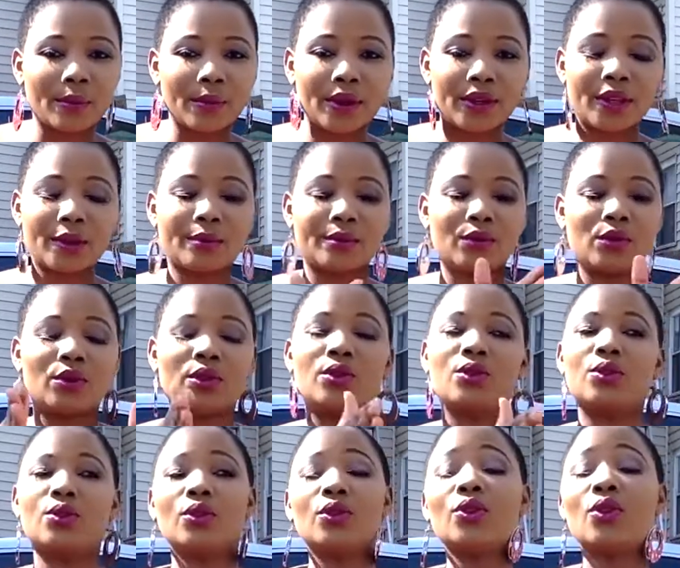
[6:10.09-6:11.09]
and
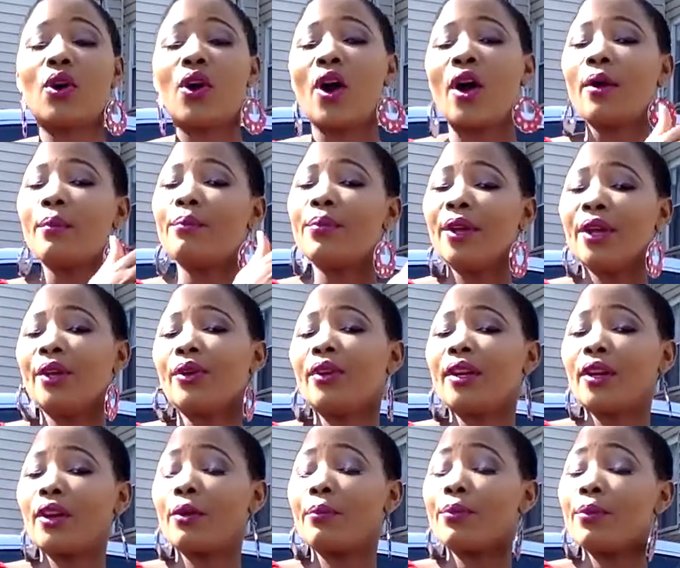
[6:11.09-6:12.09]
you know be
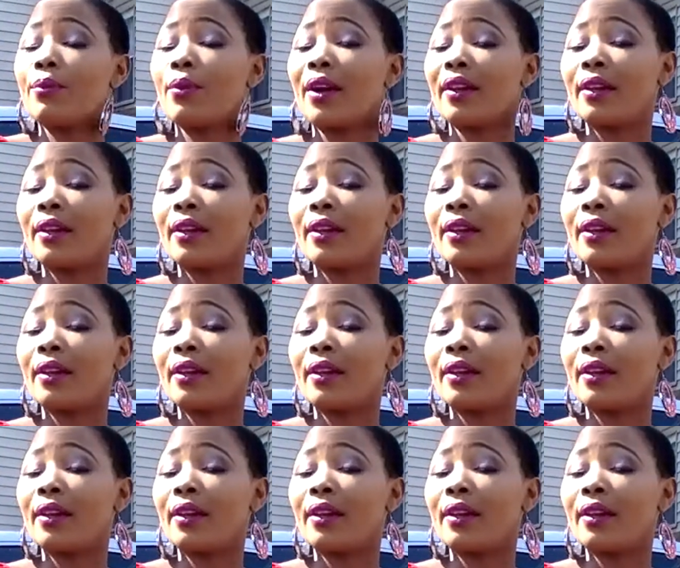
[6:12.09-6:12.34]
on other people,